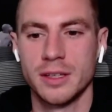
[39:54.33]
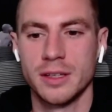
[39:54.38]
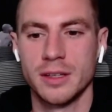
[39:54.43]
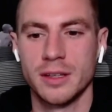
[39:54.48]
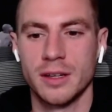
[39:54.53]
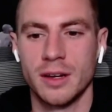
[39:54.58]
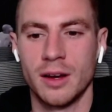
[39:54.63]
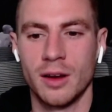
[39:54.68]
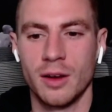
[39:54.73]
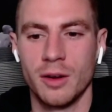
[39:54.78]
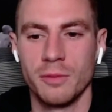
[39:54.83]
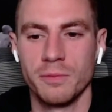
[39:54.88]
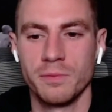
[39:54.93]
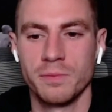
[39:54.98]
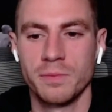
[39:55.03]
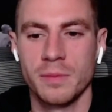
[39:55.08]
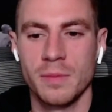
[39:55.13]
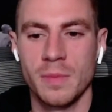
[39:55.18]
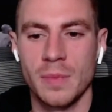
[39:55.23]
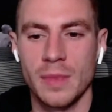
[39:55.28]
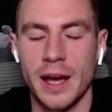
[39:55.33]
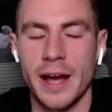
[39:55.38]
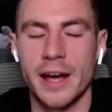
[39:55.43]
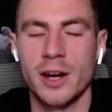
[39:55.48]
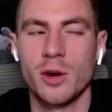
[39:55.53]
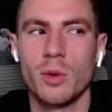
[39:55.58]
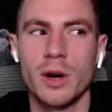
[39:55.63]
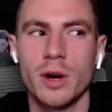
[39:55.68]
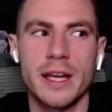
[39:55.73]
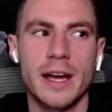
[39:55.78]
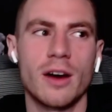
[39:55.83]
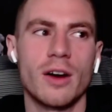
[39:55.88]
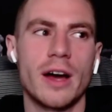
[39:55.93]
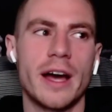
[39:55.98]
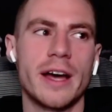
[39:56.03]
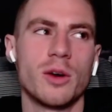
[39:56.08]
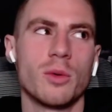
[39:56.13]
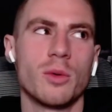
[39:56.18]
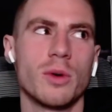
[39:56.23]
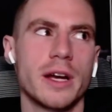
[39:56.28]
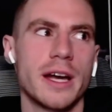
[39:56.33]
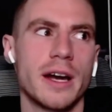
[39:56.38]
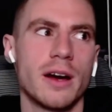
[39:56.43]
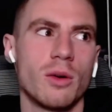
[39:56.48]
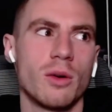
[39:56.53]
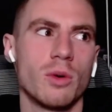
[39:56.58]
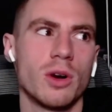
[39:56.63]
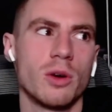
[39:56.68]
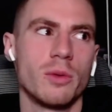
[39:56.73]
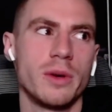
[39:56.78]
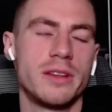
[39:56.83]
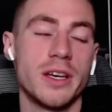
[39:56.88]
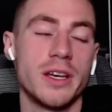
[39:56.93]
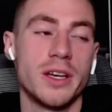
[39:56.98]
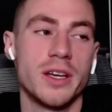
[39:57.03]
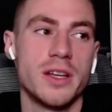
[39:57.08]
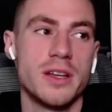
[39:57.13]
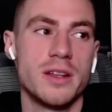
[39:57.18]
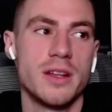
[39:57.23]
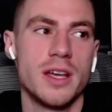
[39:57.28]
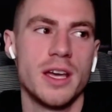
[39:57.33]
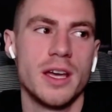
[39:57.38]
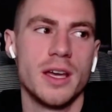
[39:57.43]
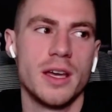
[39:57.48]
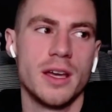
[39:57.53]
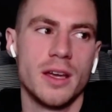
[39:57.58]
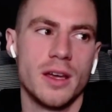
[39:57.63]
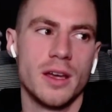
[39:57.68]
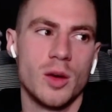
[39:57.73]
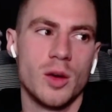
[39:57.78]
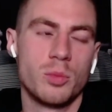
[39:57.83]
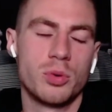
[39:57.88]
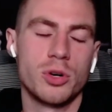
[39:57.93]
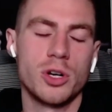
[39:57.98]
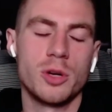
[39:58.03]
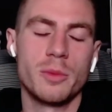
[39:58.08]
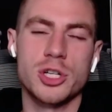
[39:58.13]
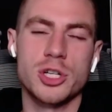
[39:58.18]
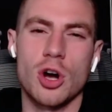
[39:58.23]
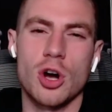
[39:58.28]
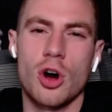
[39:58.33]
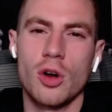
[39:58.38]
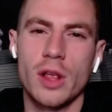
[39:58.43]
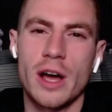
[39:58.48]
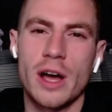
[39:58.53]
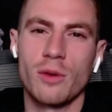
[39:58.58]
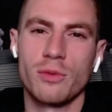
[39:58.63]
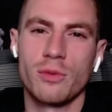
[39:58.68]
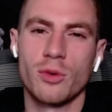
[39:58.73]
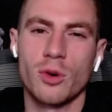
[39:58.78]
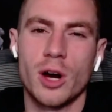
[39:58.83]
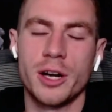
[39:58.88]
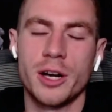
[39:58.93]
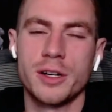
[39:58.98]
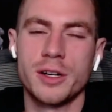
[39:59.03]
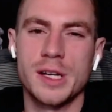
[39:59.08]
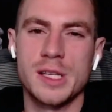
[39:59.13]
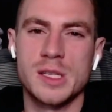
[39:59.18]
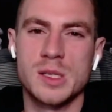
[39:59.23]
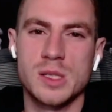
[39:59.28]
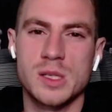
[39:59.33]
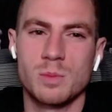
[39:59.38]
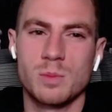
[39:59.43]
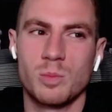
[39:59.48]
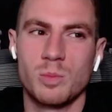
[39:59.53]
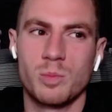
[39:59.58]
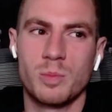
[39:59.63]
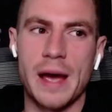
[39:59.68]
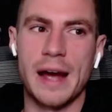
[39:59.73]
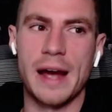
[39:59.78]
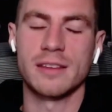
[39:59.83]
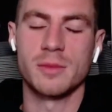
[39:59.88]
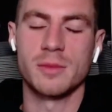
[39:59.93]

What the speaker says: I had a workout where we did pretty much all out 400s back